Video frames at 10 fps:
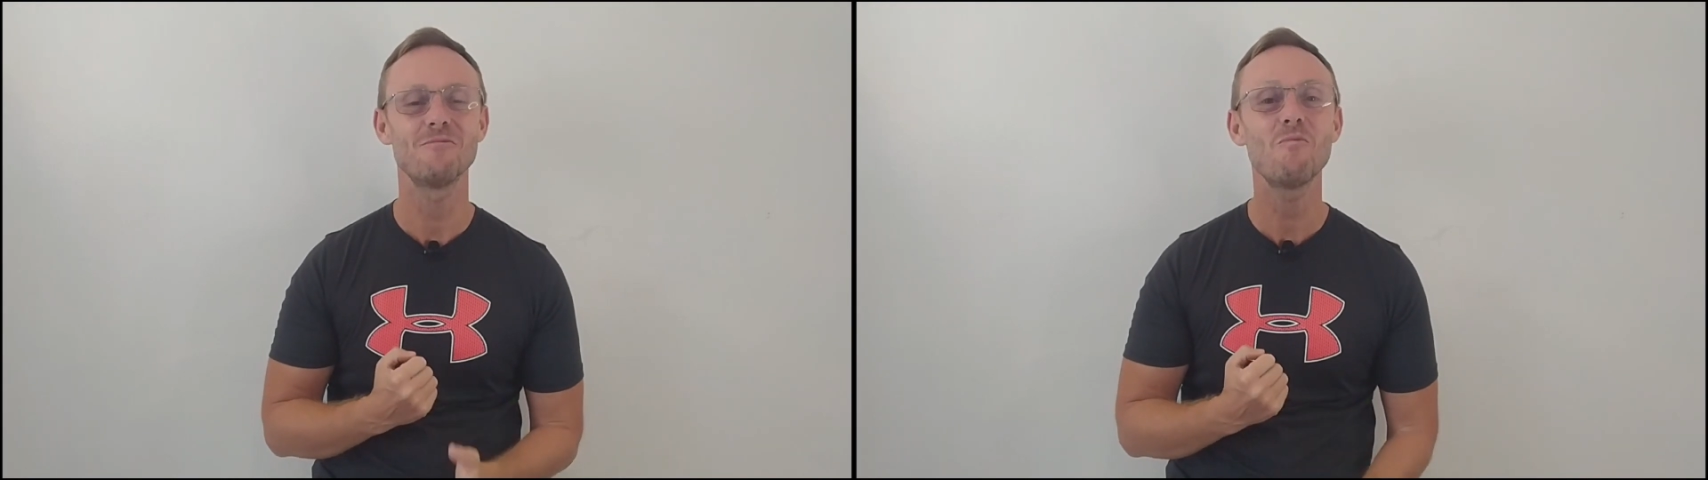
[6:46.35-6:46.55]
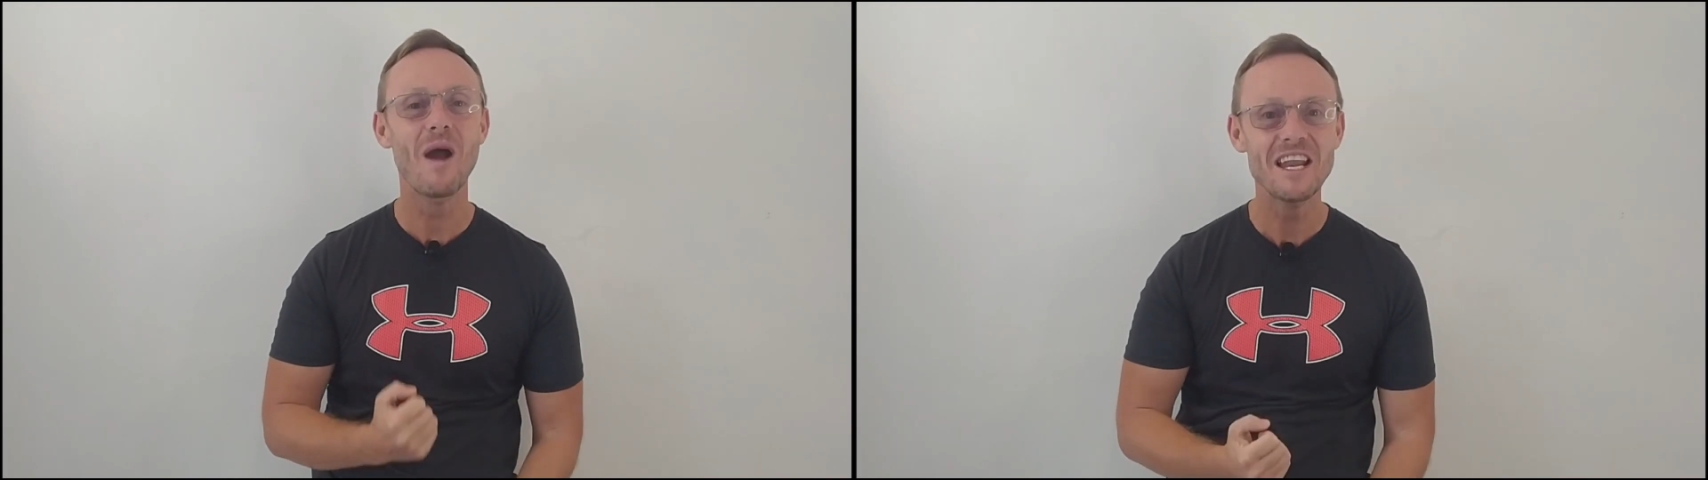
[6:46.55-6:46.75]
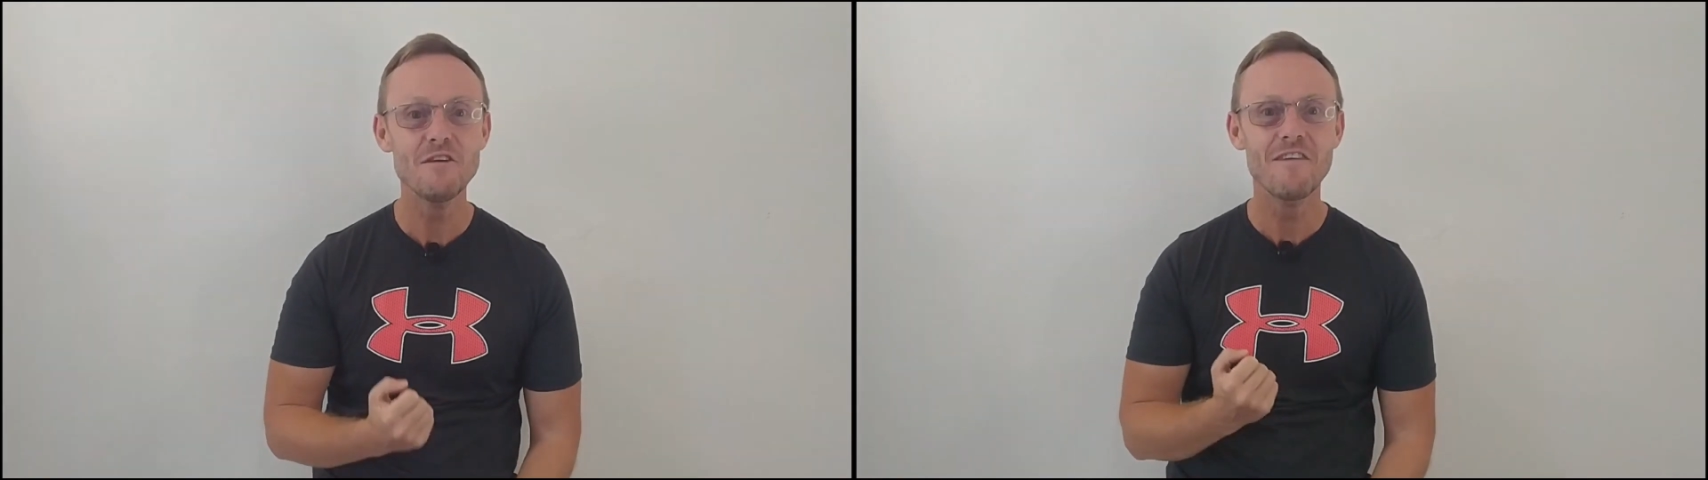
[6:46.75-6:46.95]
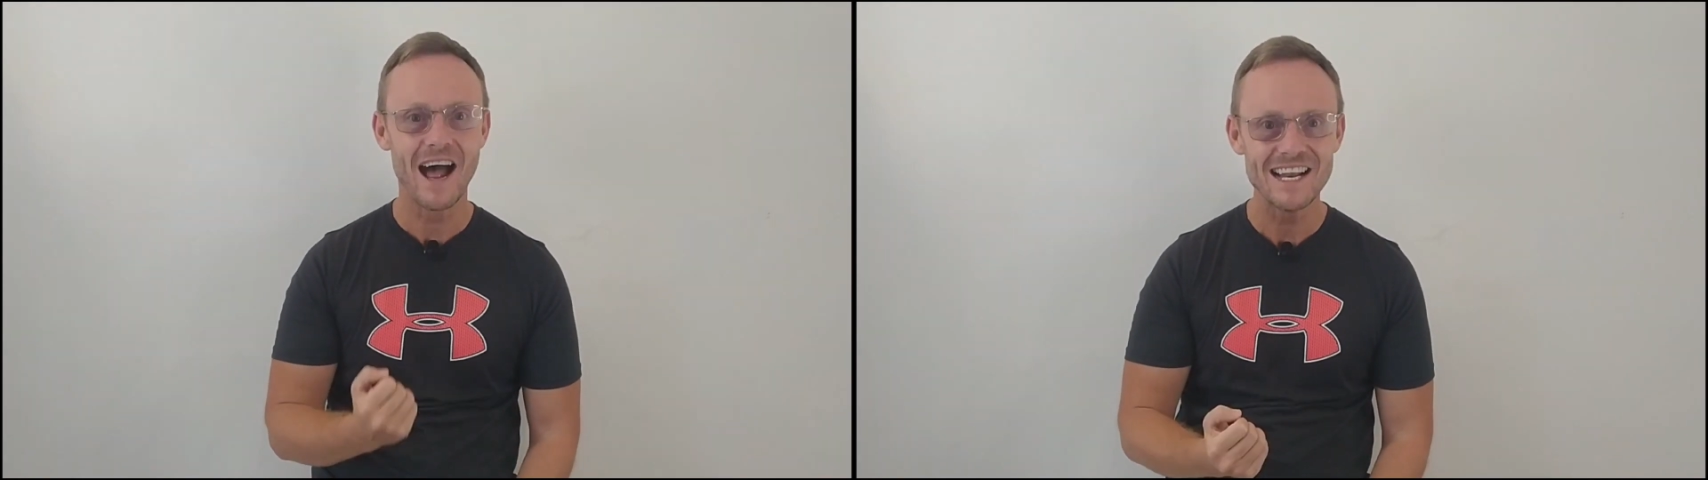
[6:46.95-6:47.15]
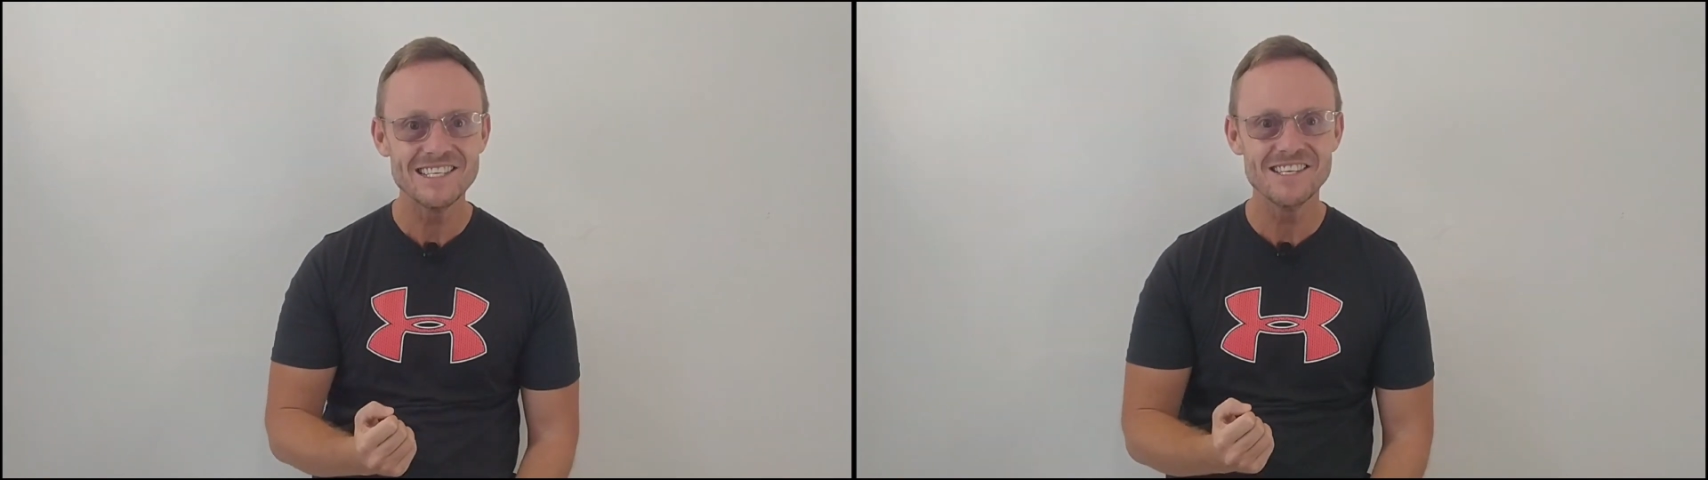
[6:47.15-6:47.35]
and when you've
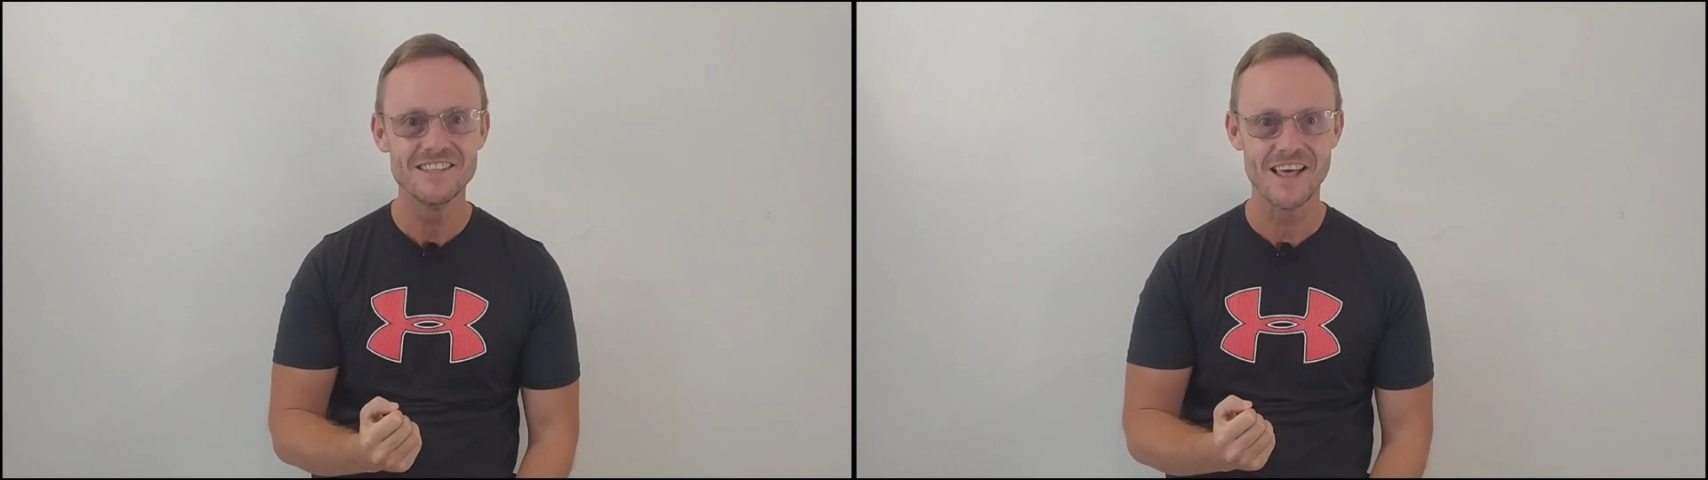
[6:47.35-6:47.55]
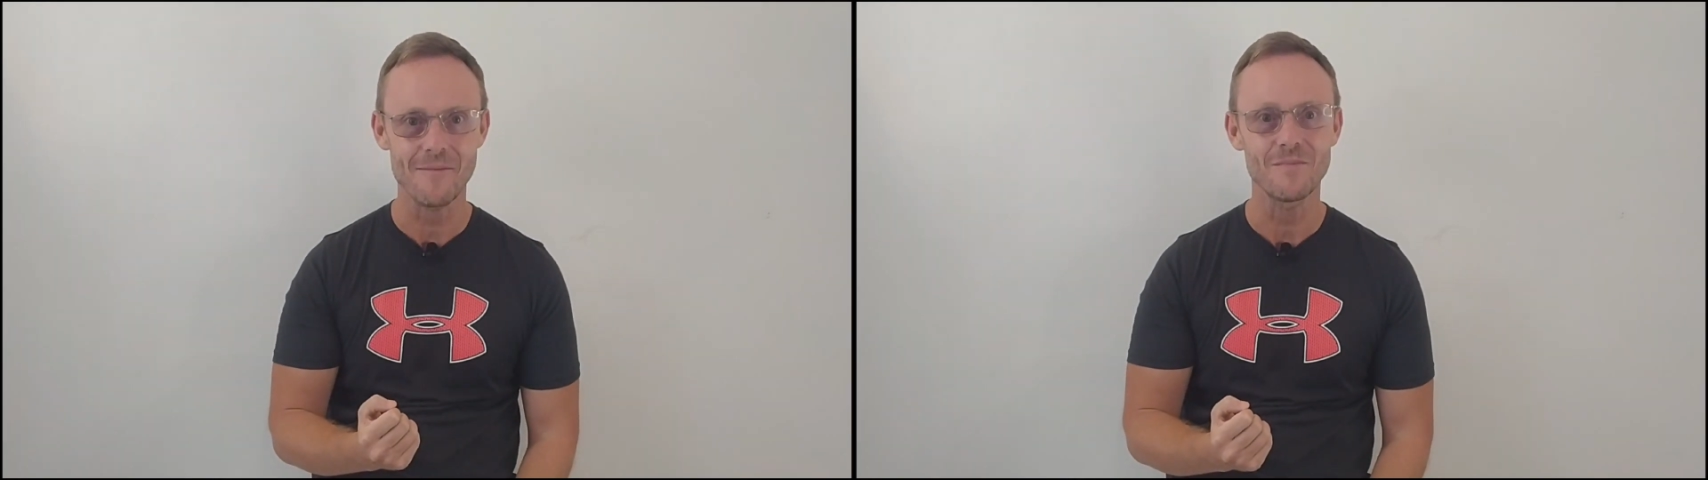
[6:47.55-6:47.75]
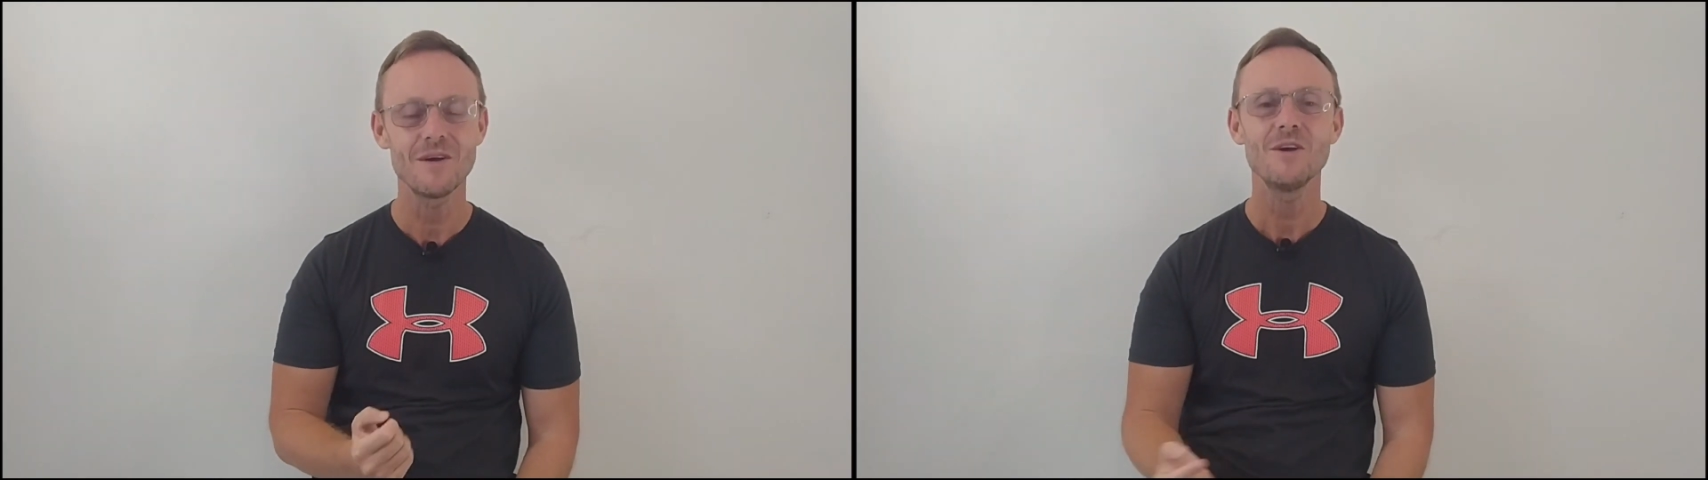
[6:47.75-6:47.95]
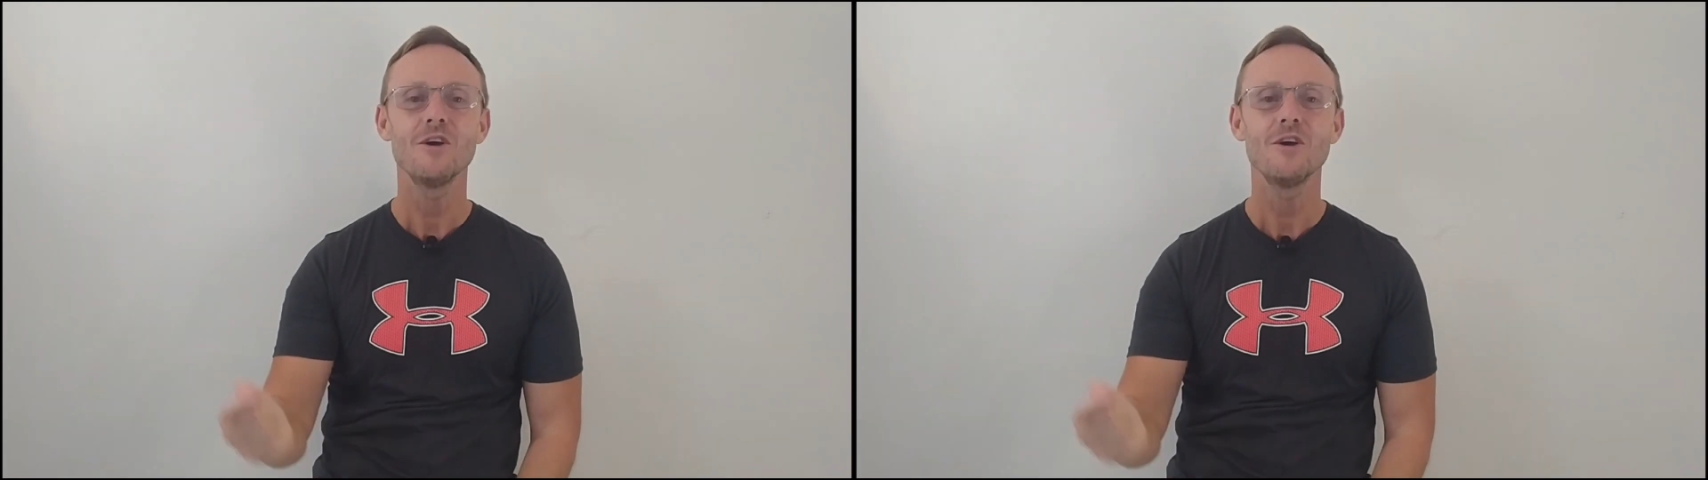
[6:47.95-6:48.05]
answered them,